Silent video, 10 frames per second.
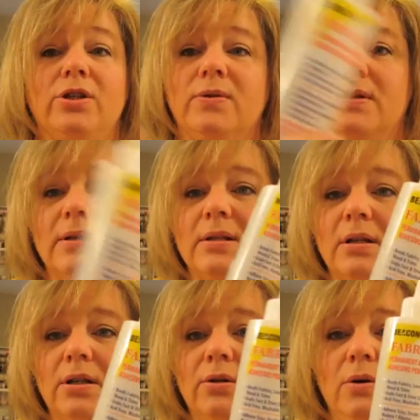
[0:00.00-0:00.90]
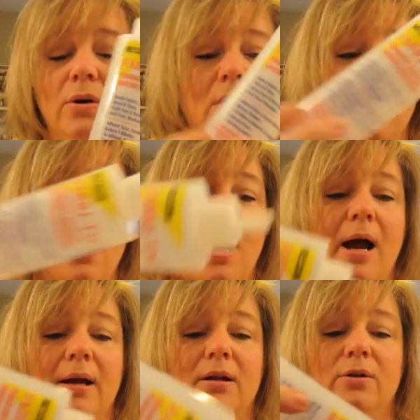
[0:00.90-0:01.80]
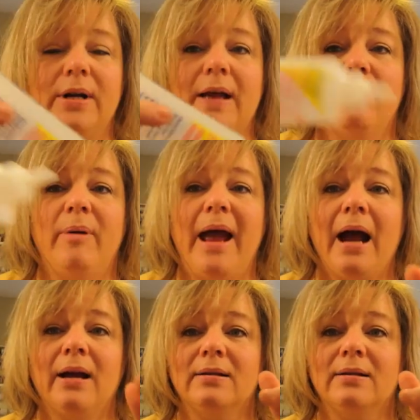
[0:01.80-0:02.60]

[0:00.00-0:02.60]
use this glue. I glue it on the back,